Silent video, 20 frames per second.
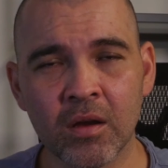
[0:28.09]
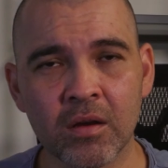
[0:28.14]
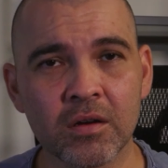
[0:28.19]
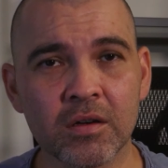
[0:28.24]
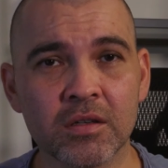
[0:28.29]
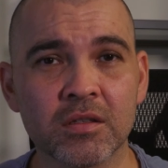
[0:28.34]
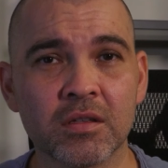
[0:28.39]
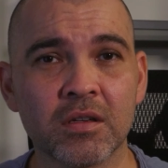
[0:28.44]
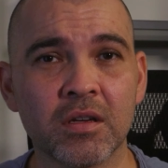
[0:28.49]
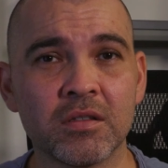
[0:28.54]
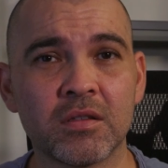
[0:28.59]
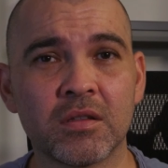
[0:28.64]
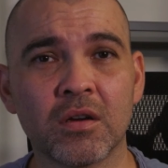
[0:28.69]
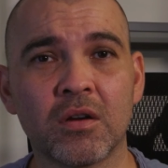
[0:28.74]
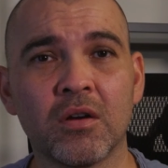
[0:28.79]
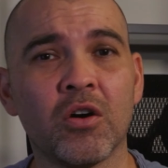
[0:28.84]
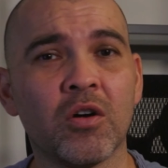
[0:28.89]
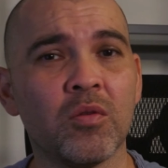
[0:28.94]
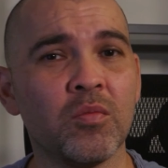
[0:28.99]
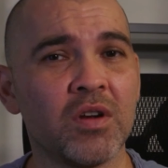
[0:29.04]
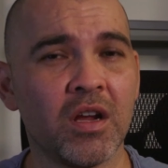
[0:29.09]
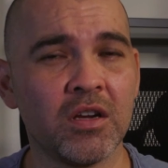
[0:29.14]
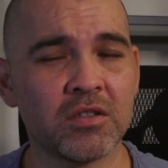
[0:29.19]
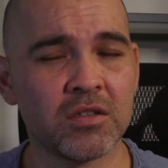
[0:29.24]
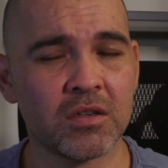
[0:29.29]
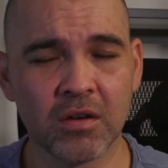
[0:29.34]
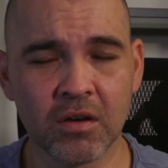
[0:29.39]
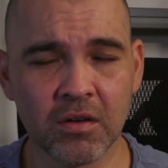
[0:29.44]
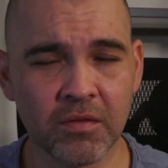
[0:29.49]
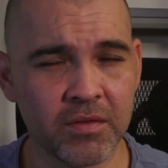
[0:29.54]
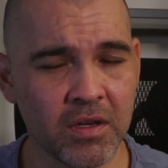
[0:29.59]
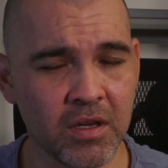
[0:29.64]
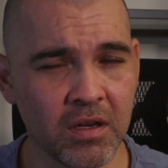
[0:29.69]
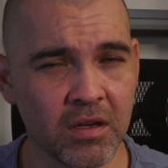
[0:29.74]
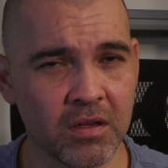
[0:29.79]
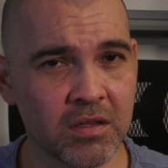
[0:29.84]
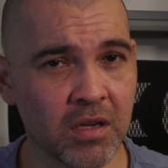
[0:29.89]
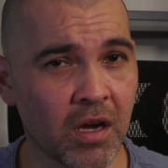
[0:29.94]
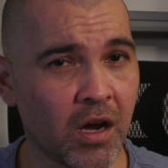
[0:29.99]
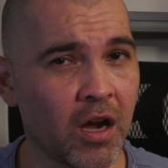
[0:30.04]
Because it's the culmination of the
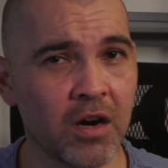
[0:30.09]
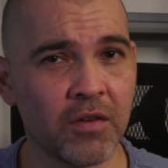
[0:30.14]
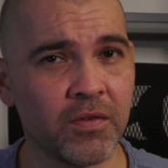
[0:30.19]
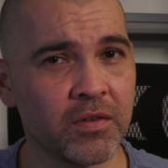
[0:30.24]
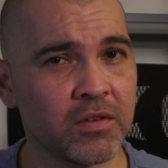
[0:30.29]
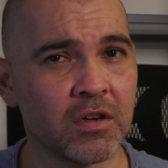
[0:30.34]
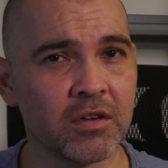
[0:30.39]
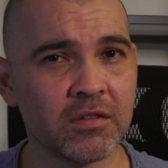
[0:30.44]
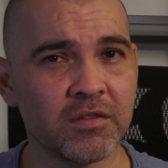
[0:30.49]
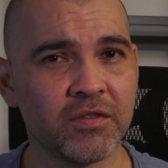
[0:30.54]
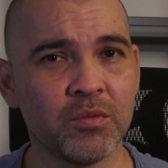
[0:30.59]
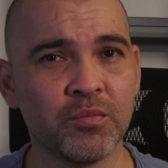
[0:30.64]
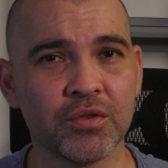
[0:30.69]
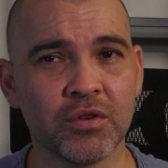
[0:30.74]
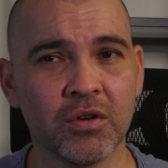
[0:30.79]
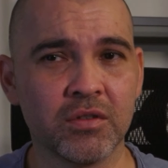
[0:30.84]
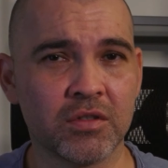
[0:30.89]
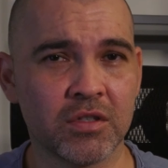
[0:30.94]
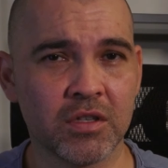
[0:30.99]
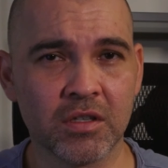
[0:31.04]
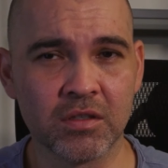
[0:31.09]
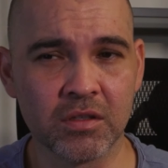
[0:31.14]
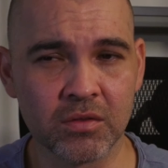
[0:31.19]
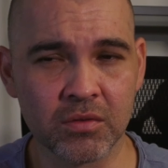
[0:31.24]
entire photography process.